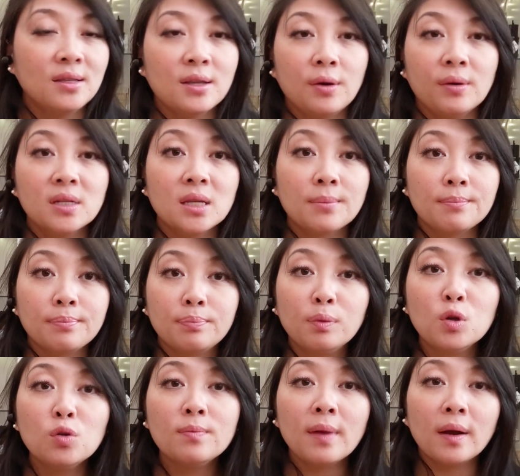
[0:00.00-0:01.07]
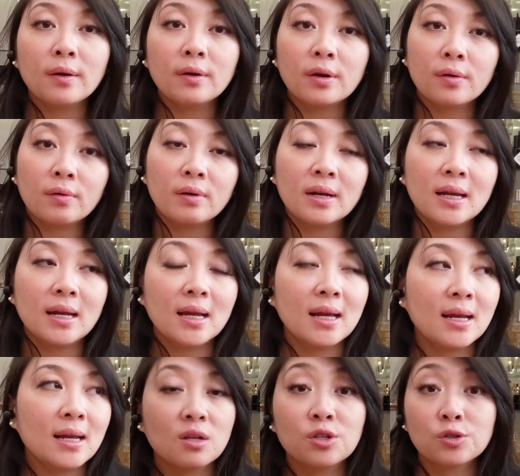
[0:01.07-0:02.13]
There is a Blue Mercury
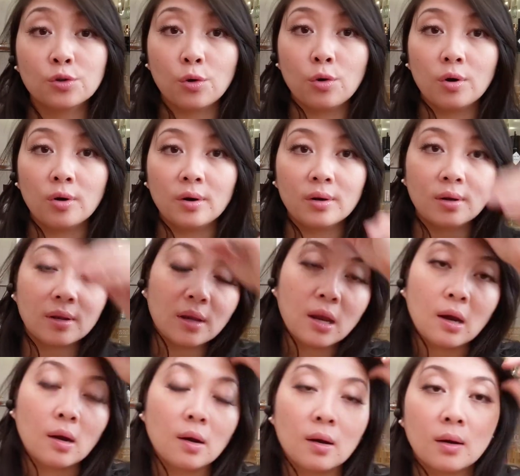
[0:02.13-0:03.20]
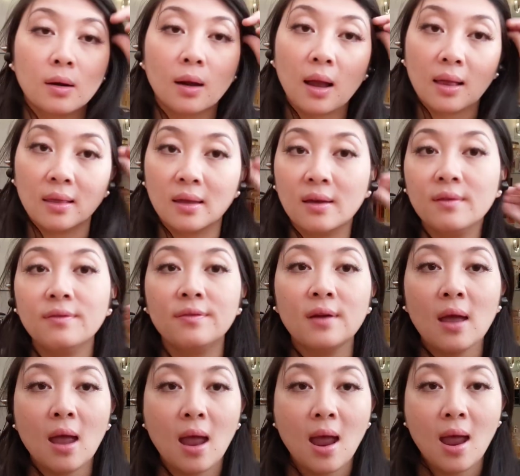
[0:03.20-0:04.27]
store near I live,
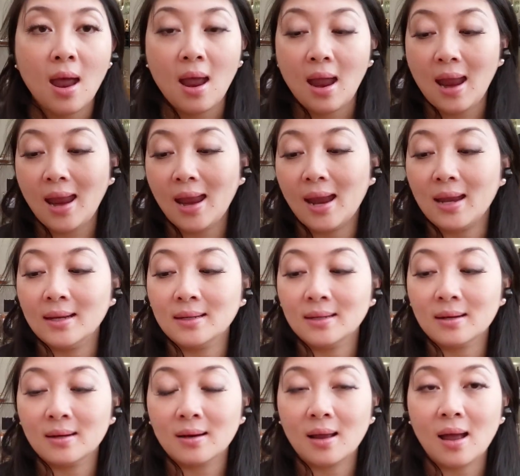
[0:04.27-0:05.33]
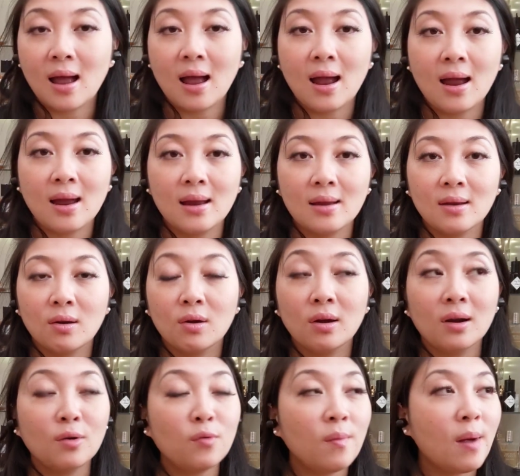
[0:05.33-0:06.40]
and I
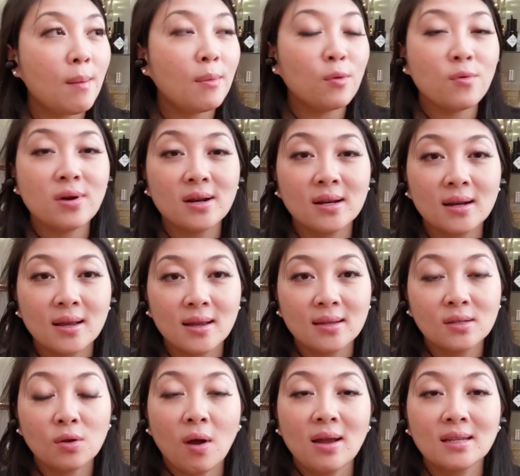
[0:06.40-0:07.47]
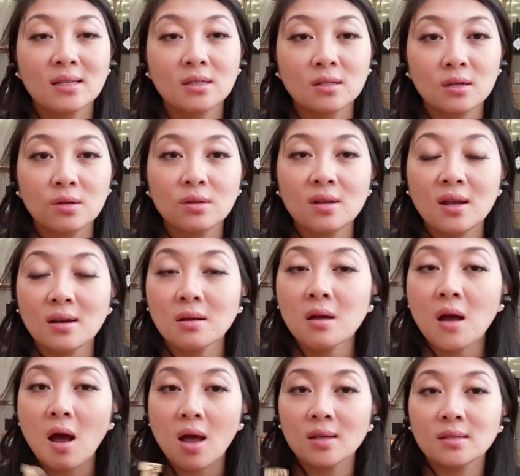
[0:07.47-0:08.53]
couldn't remember what it is, so I stood in
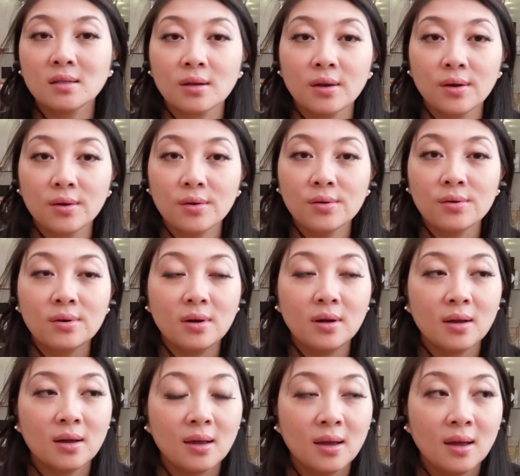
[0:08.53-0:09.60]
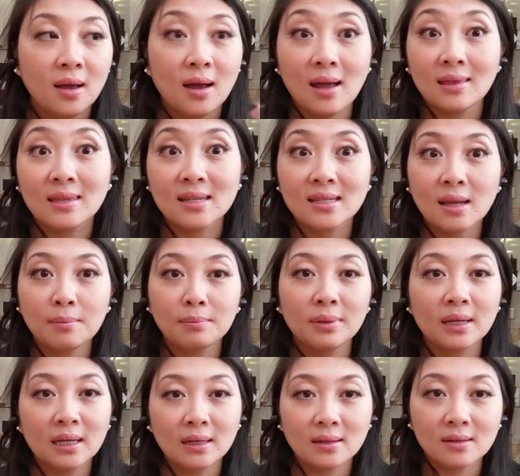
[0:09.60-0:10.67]
Costco at the
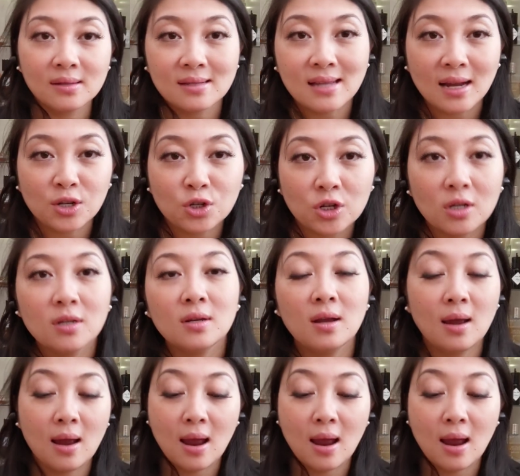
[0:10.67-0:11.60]
sampling section